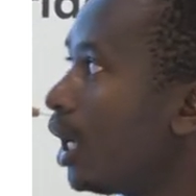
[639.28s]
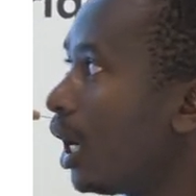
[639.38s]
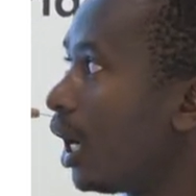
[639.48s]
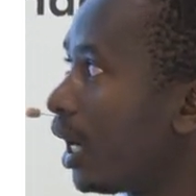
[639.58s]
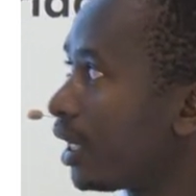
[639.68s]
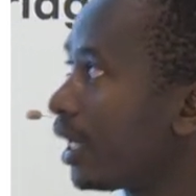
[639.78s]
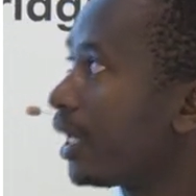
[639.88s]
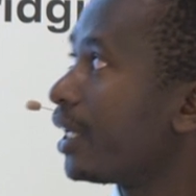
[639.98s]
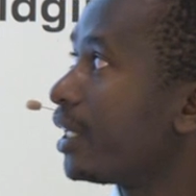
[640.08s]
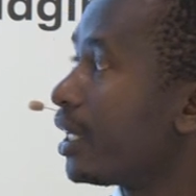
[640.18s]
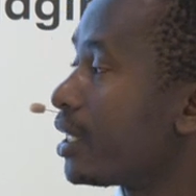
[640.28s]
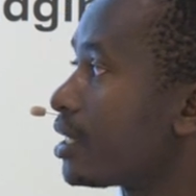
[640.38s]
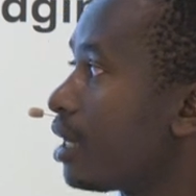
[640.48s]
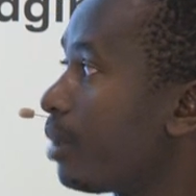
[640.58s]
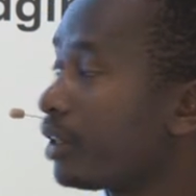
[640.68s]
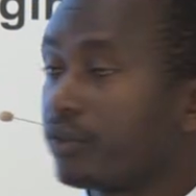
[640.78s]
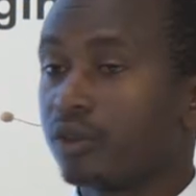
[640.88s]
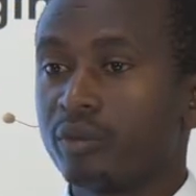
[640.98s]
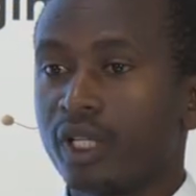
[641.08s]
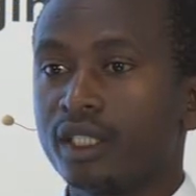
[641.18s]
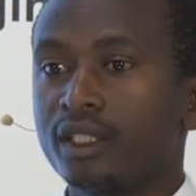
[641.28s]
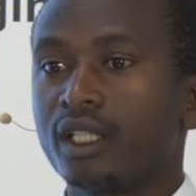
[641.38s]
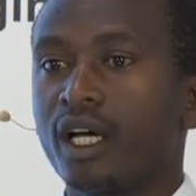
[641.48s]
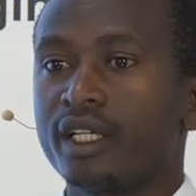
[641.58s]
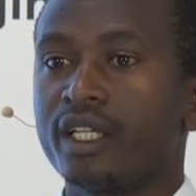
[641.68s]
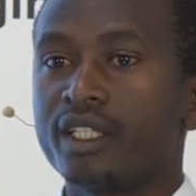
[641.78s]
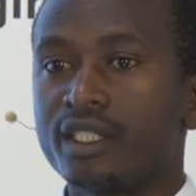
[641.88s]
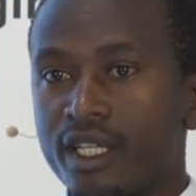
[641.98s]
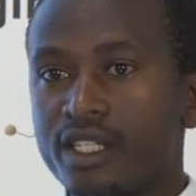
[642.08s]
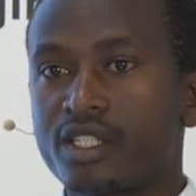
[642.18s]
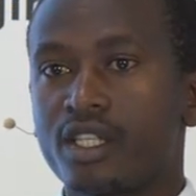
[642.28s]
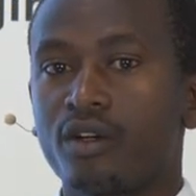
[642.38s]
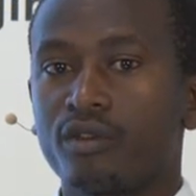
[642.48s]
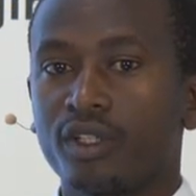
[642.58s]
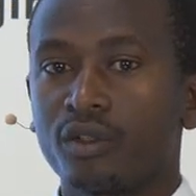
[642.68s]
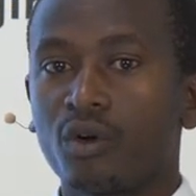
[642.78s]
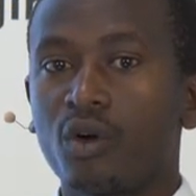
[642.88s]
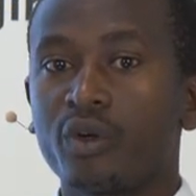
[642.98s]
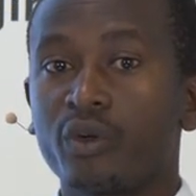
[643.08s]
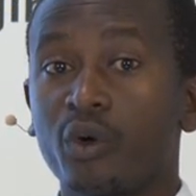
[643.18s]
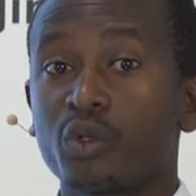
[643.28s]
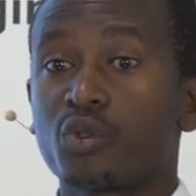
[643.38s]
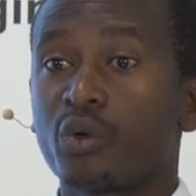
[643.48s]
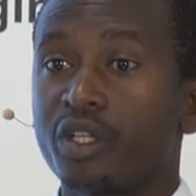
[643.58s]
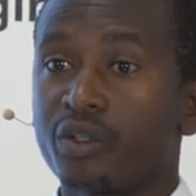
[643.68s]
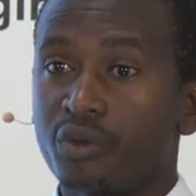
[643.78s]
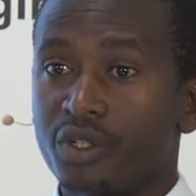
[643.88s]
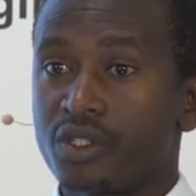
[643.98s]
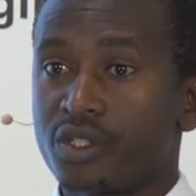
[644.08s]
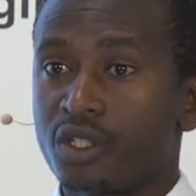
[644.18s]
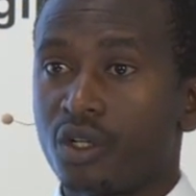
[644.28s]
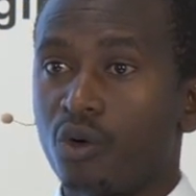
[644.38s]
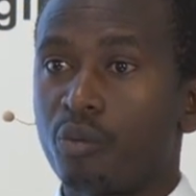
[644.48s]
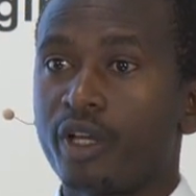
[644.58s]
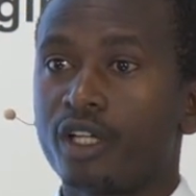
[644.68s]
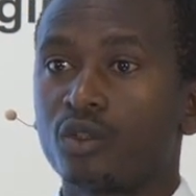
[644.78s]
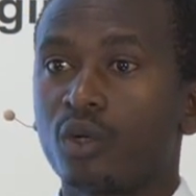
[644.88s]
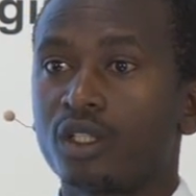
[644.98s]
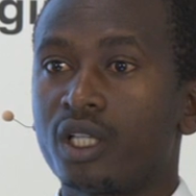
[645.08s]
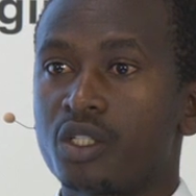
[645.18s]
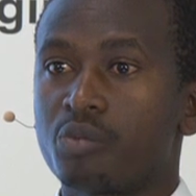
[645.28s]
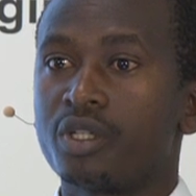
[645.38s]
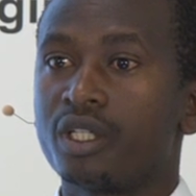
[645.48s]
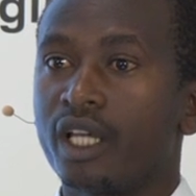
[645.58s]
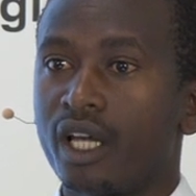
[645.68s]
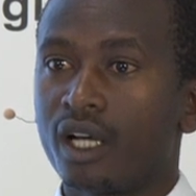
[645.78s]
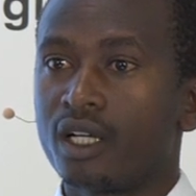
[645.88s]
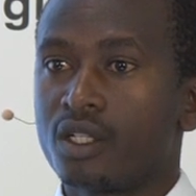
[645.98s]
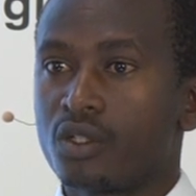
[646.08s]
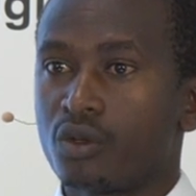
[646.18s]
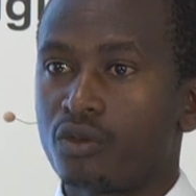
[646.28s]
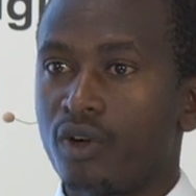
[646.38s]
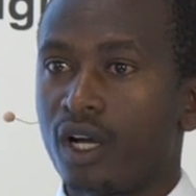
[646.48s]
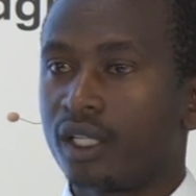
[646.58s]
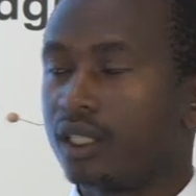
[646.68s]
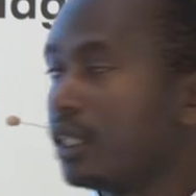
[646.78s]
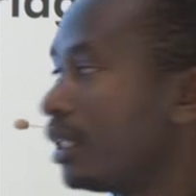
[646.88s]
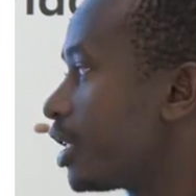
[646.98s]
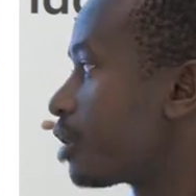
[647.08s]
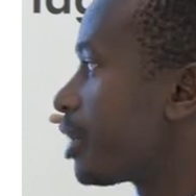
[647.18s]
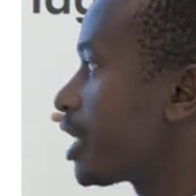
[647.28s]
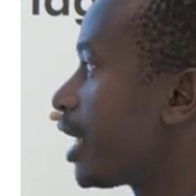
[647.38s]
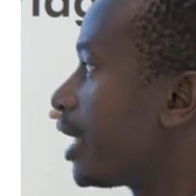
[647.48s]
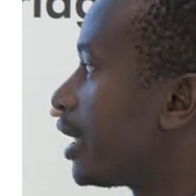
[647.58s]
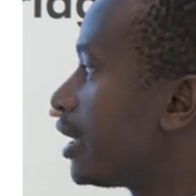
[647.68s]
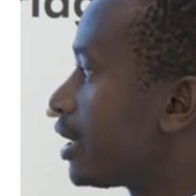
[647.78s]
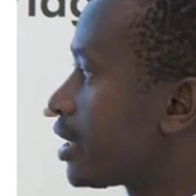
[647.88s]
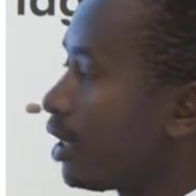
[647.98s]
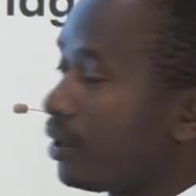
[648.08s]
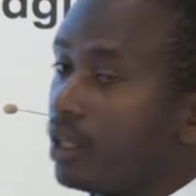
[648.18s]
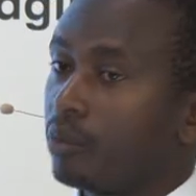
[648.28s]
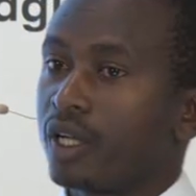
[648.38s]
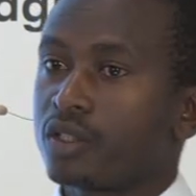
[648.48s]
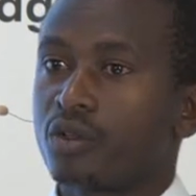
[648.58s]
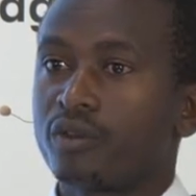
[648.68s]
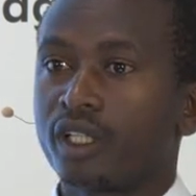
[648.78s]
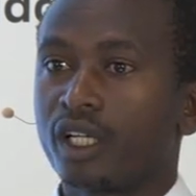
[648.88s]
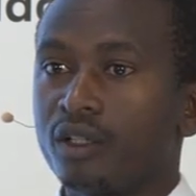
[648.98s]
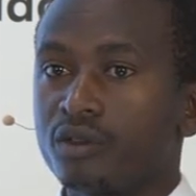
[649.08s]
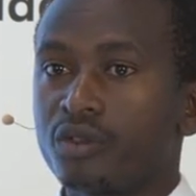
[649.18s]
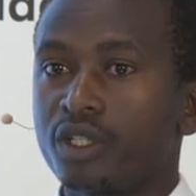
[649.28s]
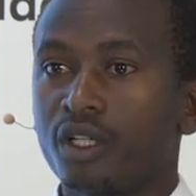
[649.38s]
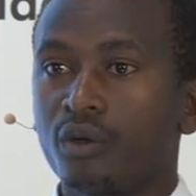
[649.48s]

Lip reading: other areas apart from that, and the intensity of the growing will also increase compared to what has been there so far, especially in the southern parts of the country